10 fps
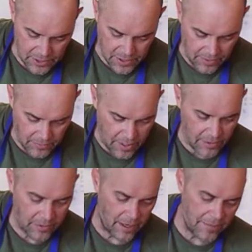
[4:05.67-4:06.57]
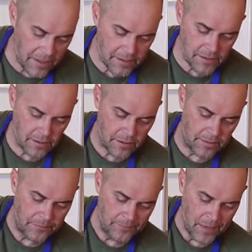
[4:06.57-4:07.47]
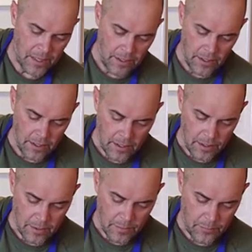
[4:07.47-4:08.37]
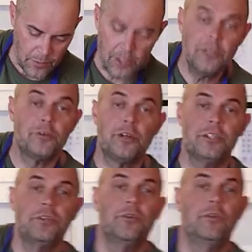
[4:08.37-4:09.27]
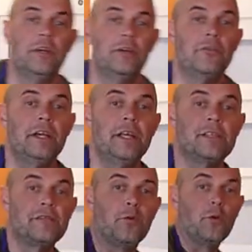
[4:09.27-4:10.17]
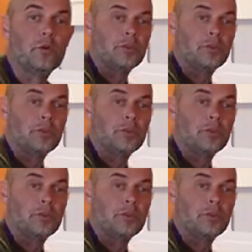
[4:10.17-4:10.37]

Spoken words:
is going to render. And these are pretty traditional ingredients for